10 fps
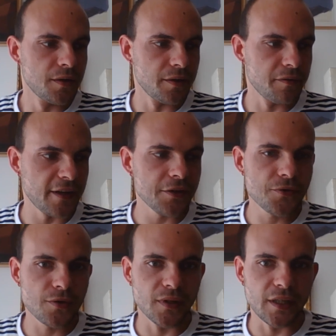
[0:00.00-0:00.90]

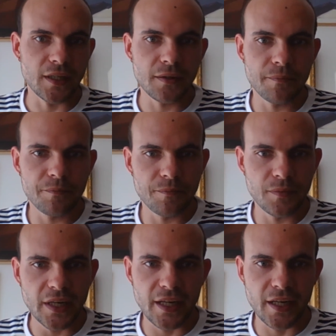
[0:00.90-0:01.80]
eventually,
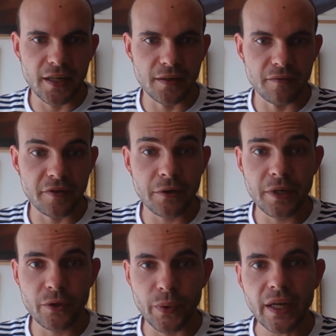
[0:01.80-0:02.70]
and
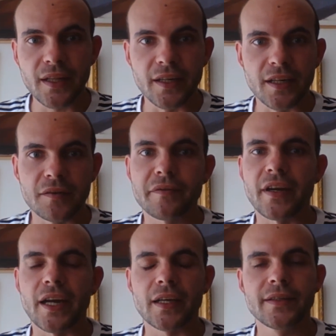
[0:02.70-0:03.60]
very quickly, in
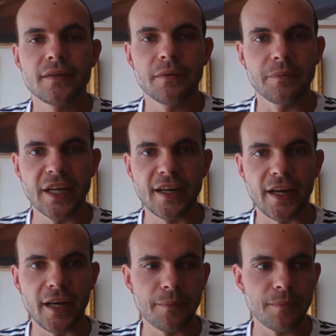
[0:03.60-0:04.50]
fact,
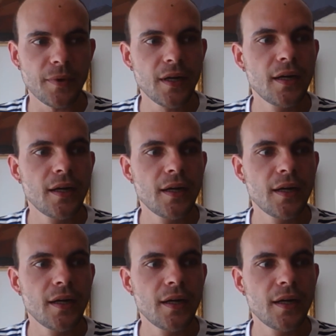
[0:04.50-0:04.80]
became